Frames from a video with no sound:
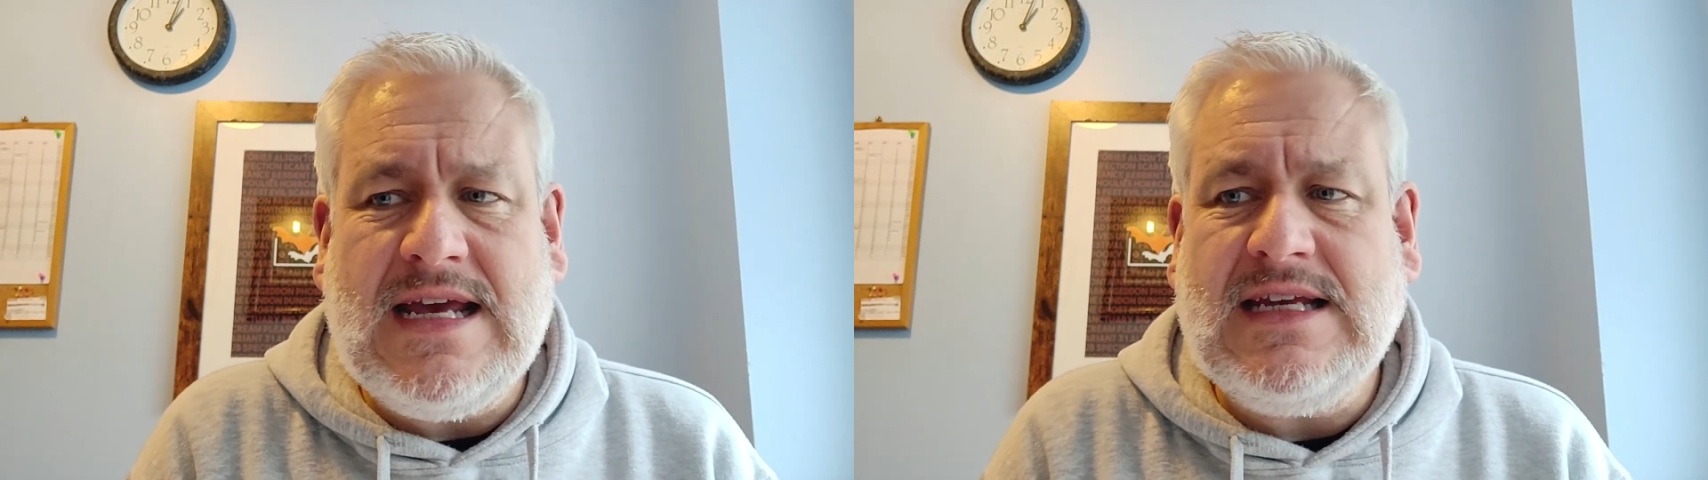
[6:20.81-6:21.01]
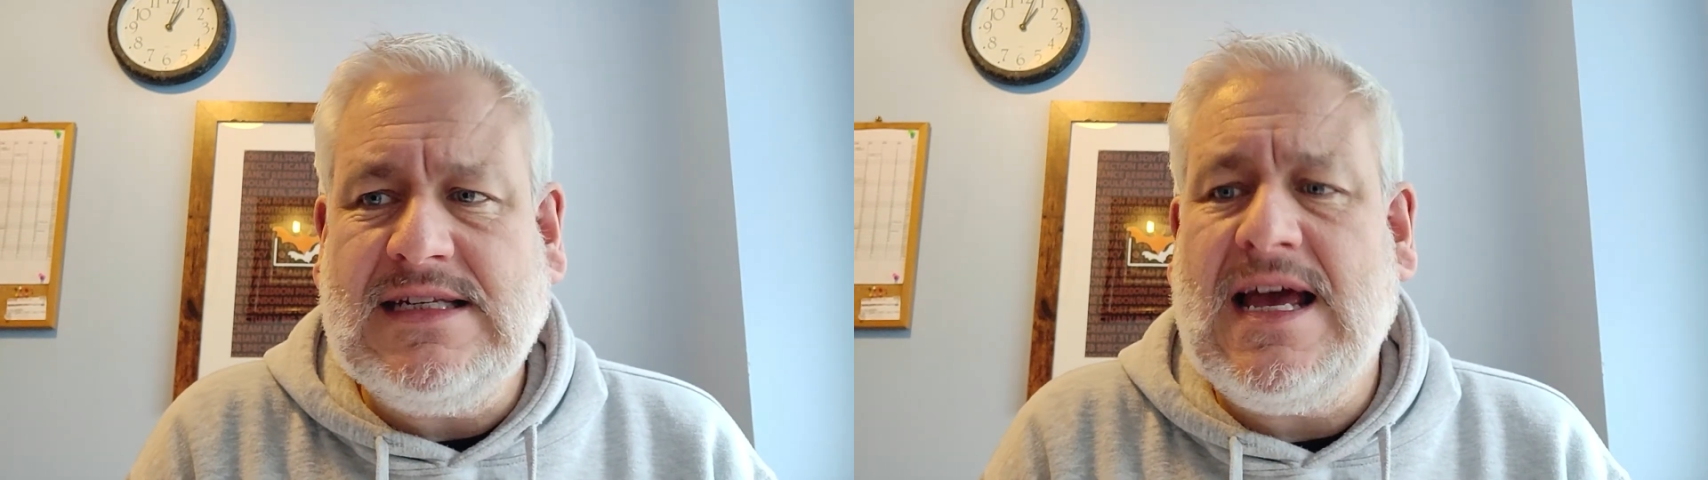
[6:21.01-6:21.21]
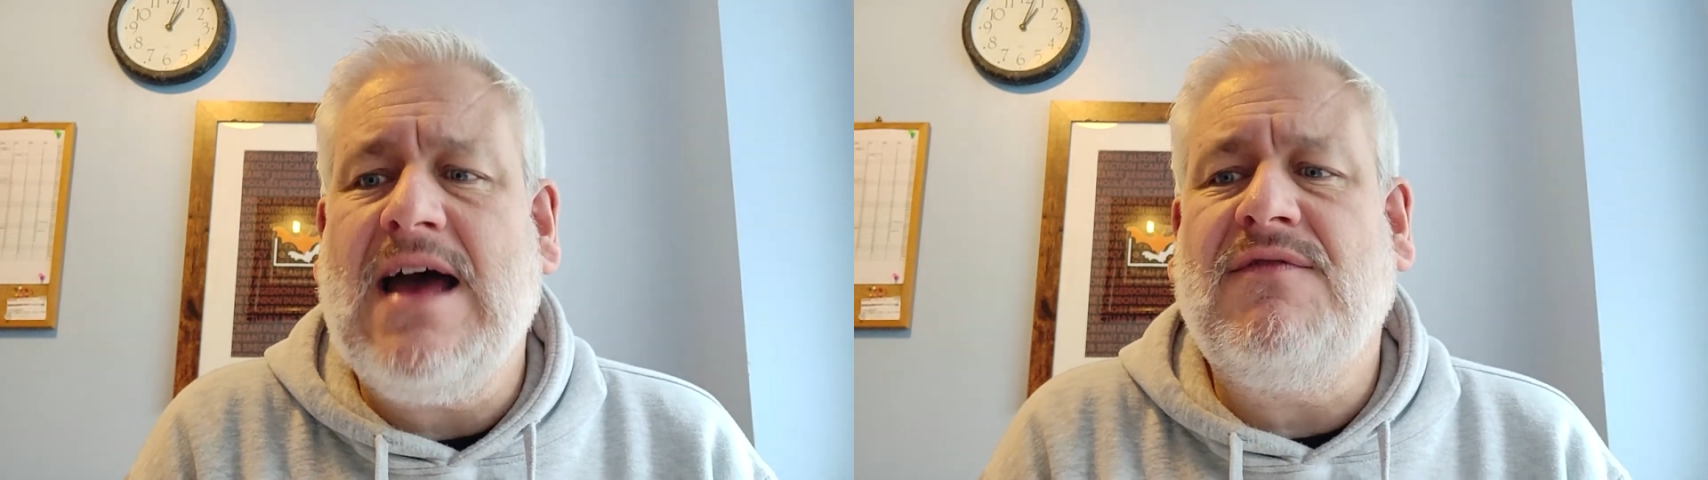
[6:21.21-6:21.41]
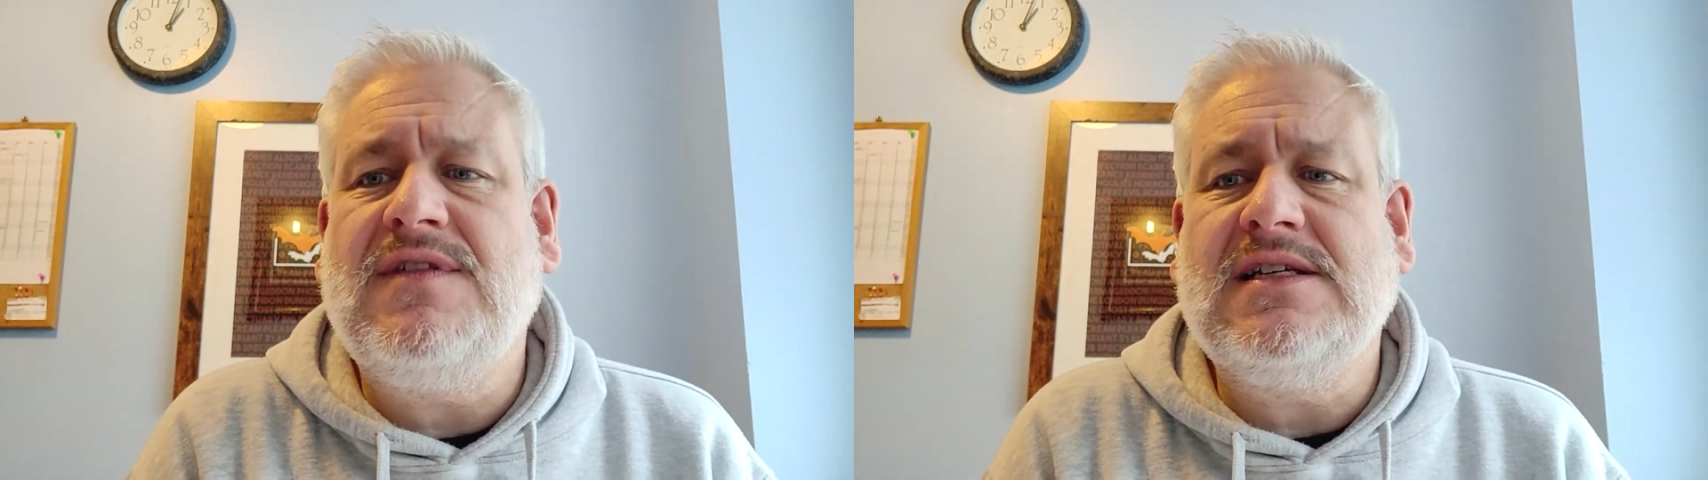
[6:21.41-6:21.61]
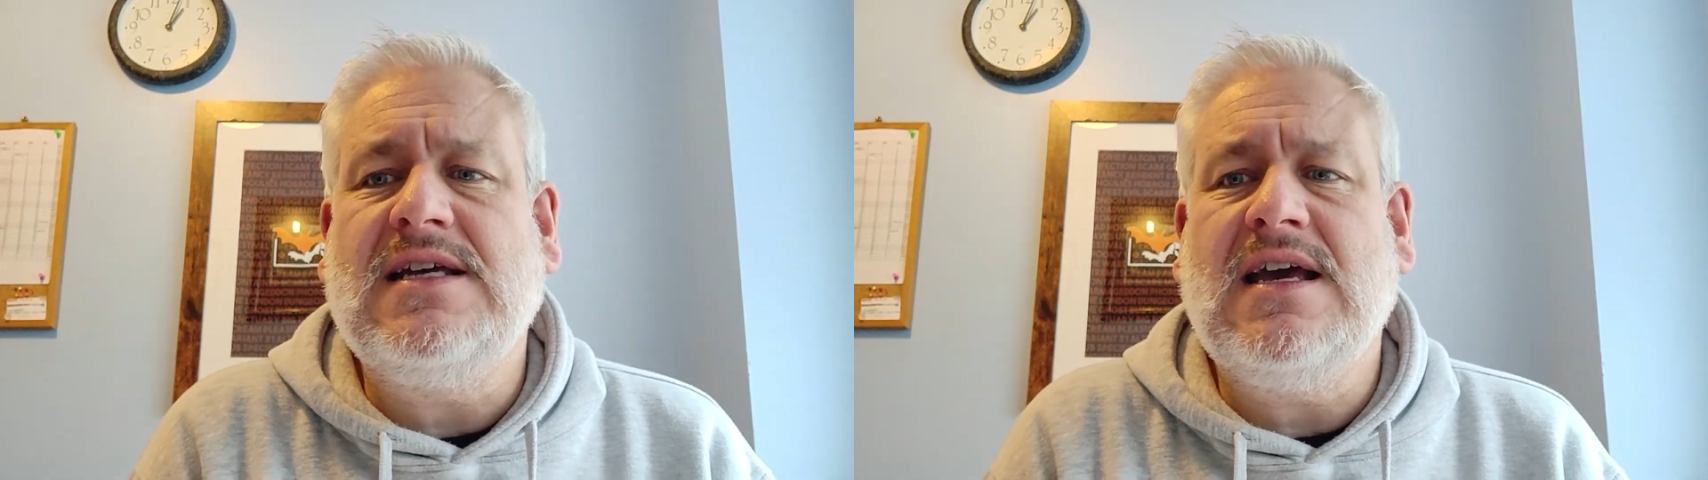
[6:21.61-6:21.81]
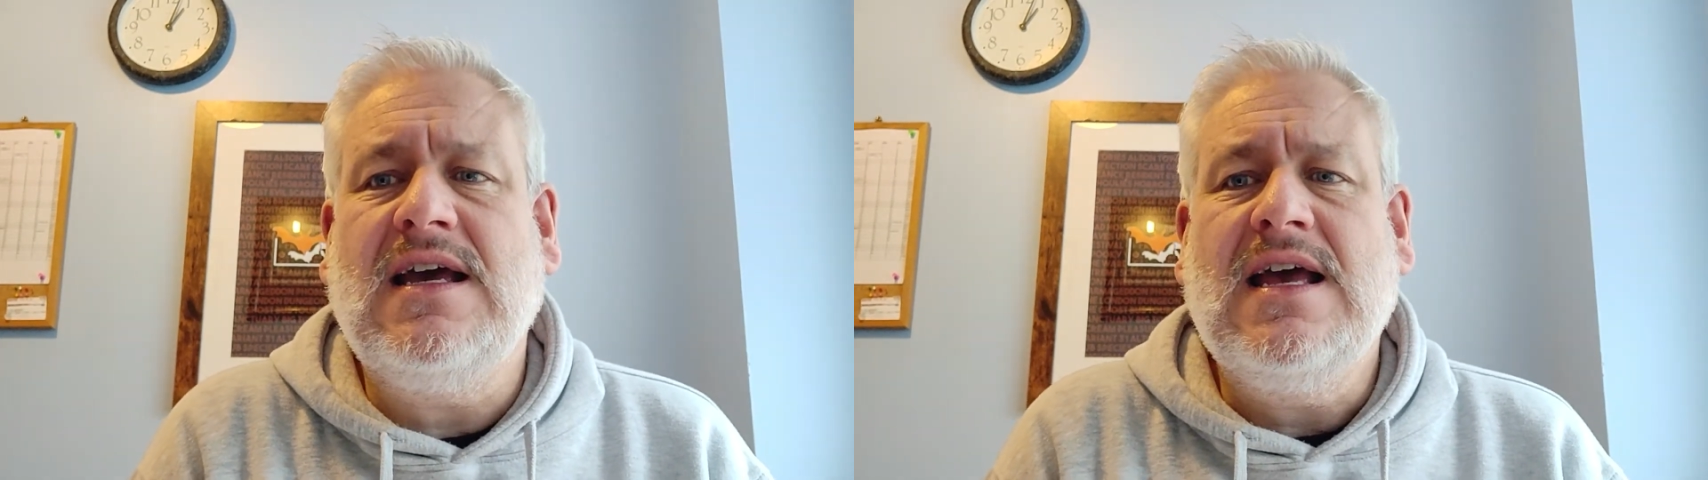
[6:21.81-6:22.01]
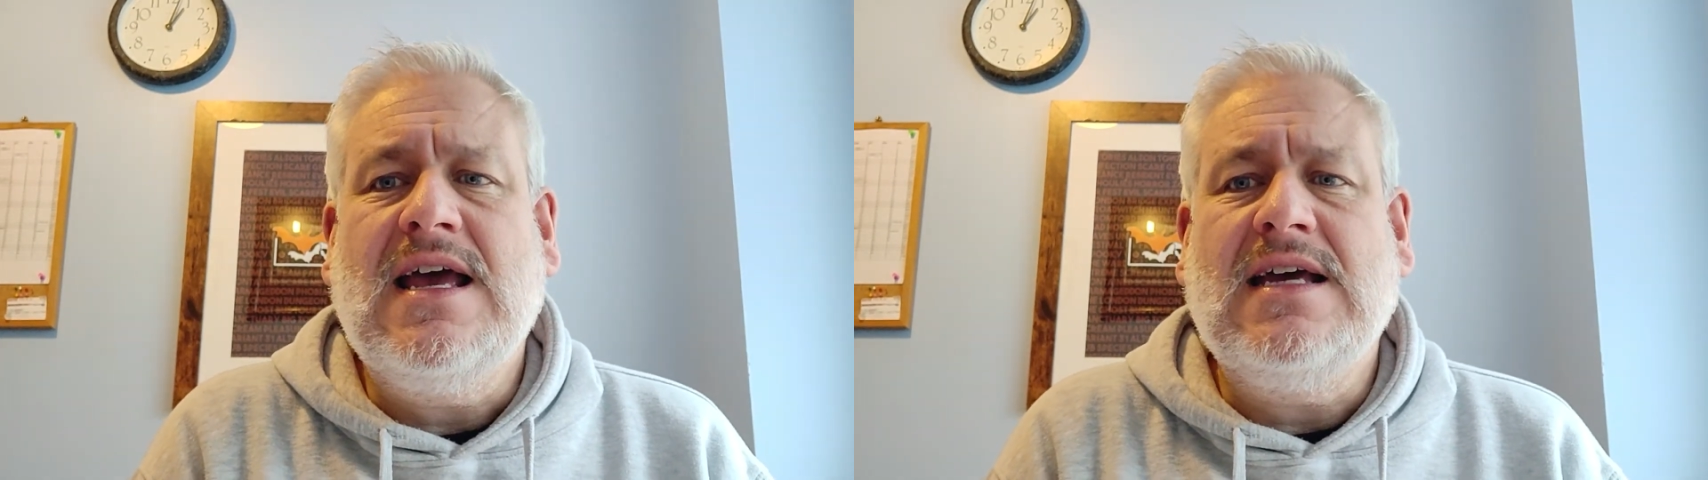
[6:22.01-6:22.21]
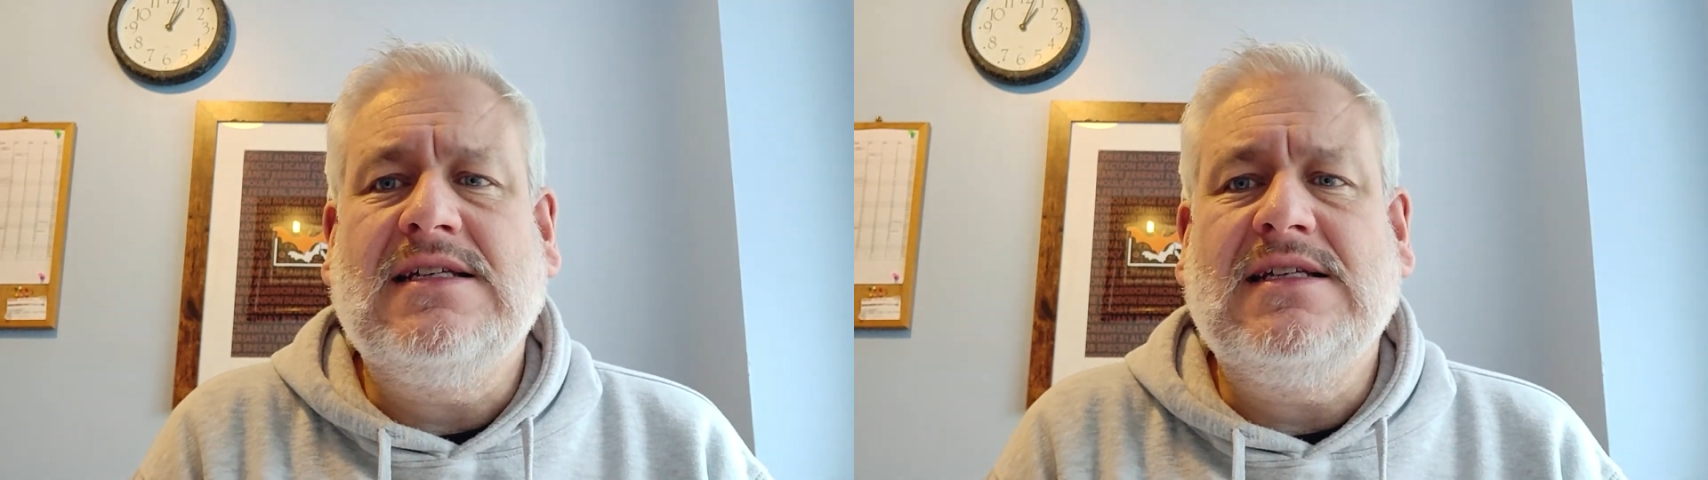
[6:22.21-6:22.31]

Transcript: needs to have this year,